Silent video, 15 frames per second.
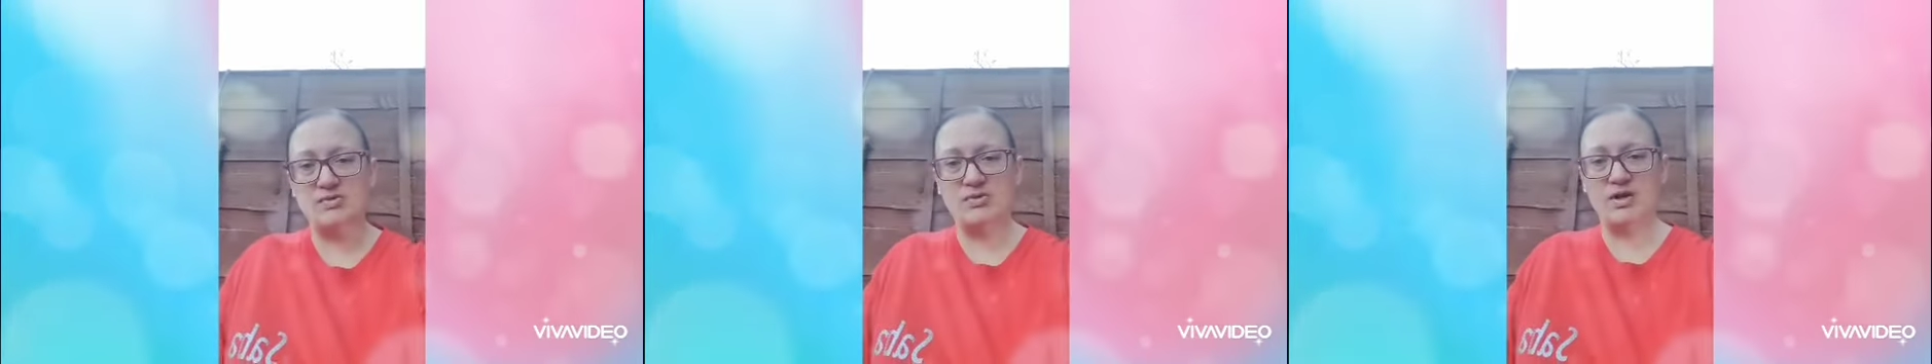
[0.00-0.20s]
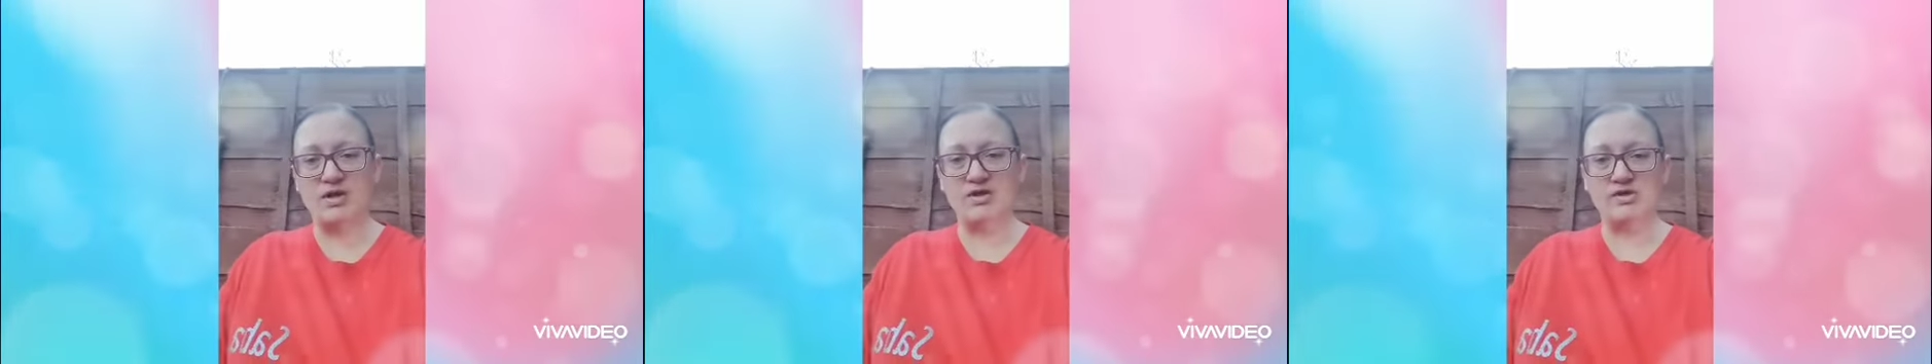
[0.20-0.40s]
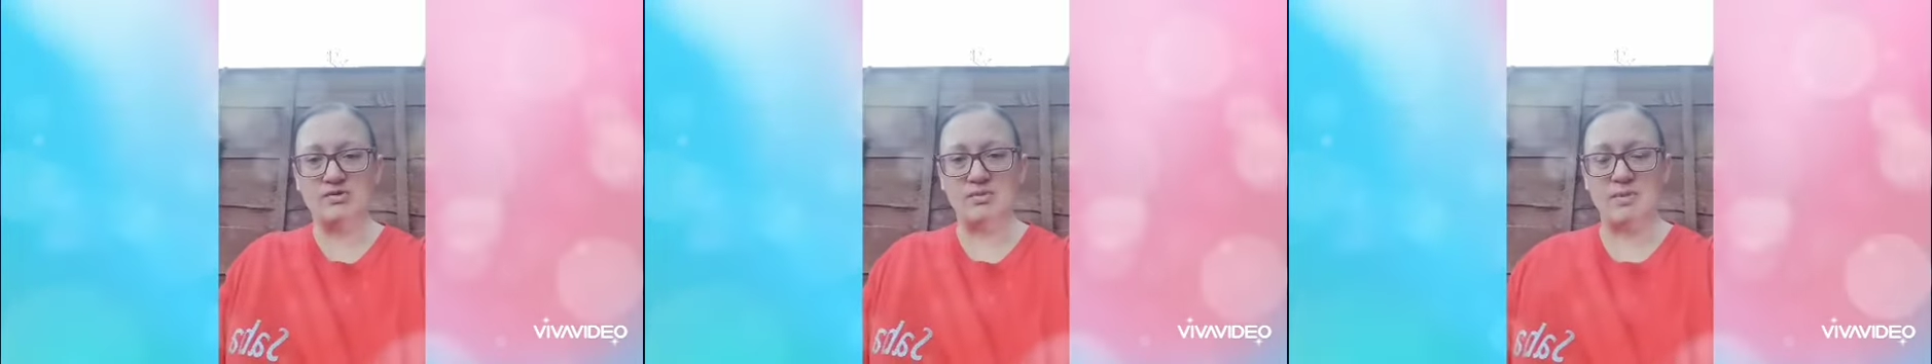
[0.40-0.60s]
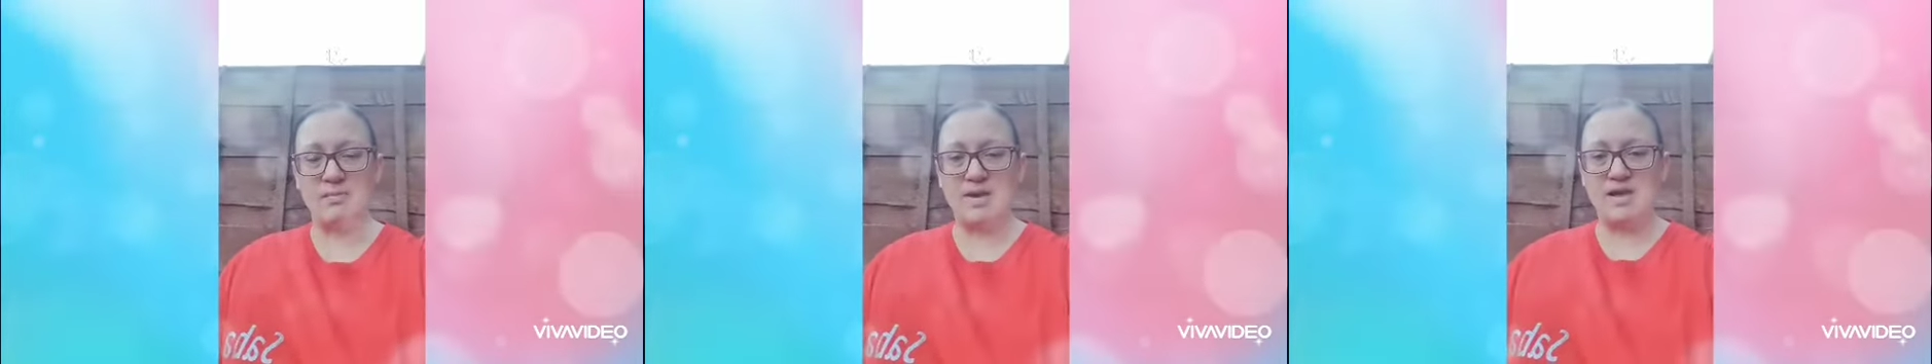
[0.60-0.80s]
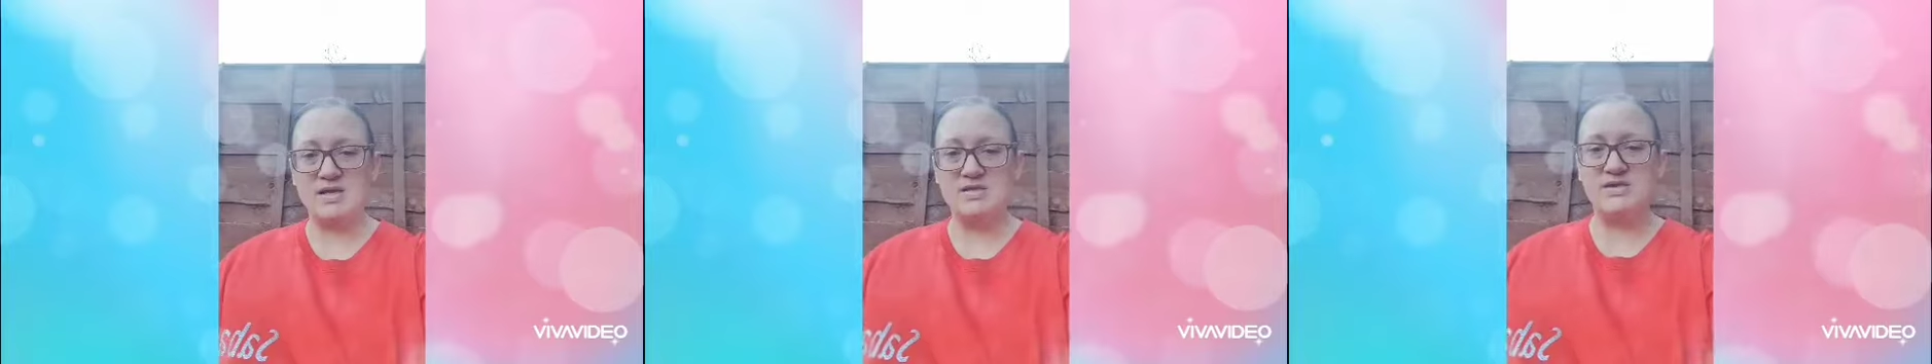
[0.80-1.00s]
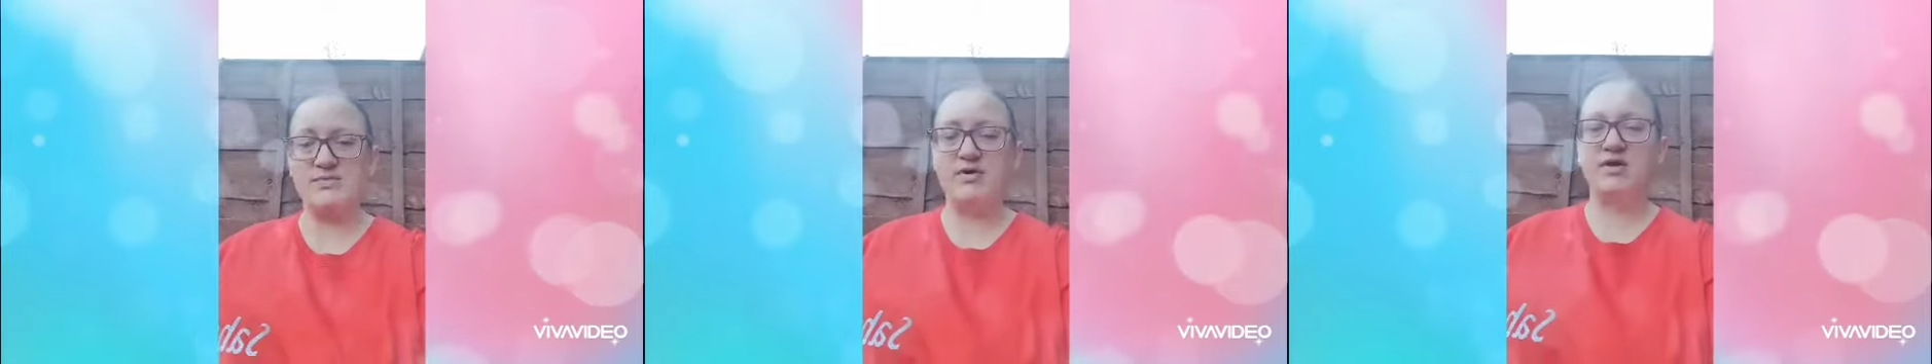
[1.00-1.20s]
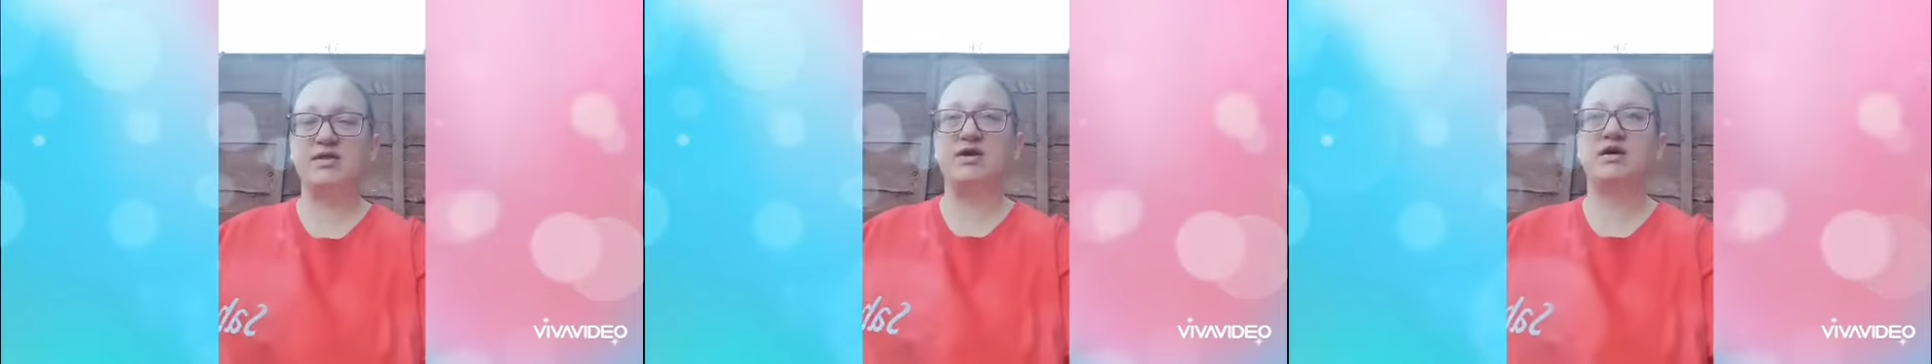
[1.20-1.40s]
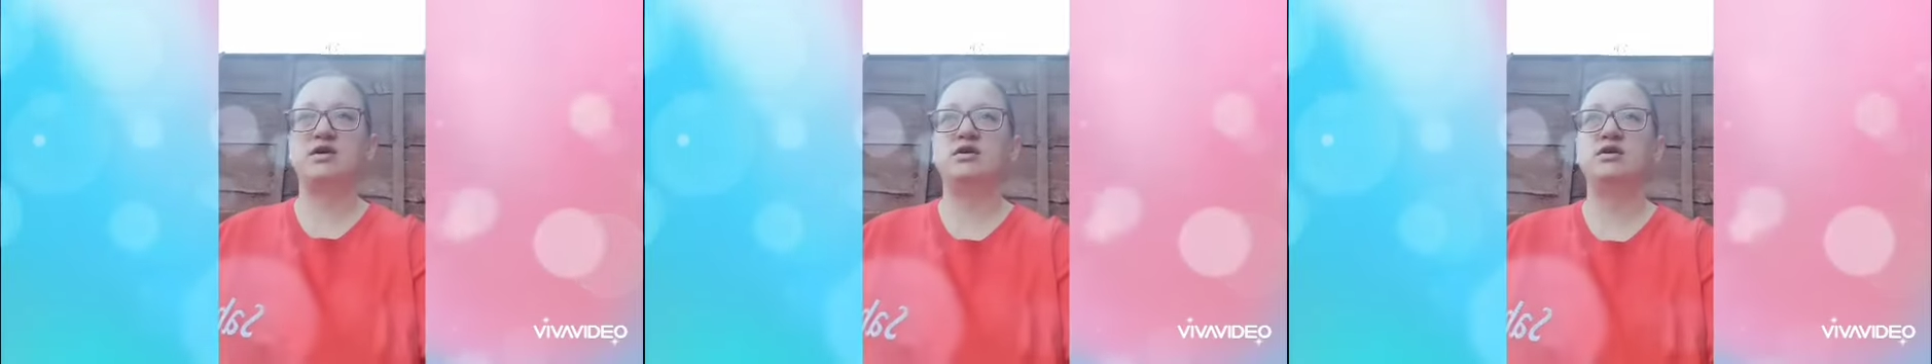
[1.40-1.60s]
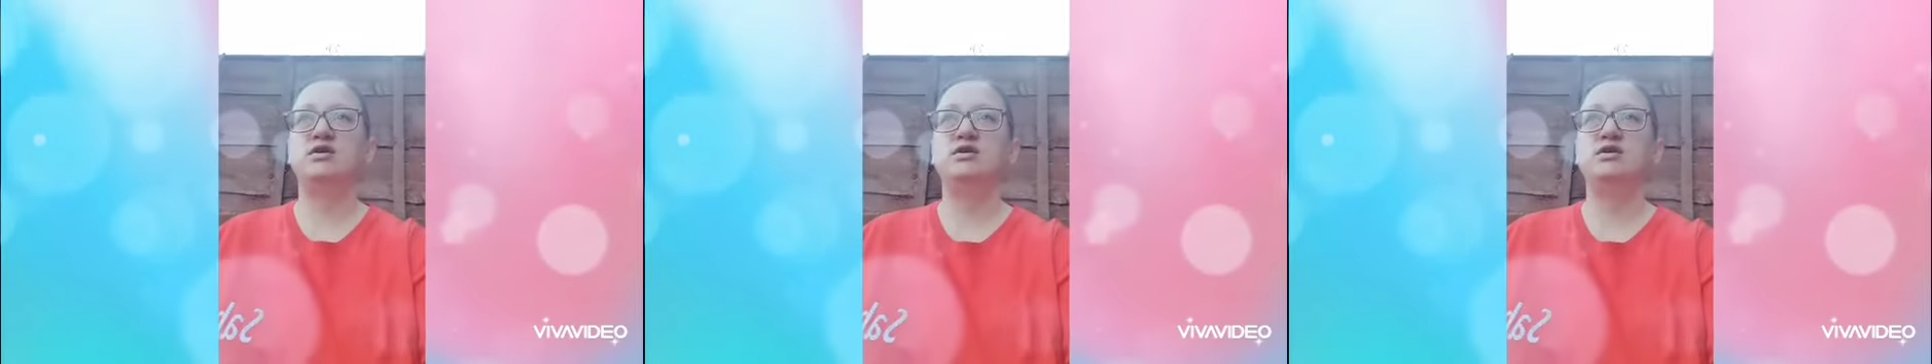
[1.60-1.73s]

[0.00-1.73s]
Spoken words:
with some amazing weather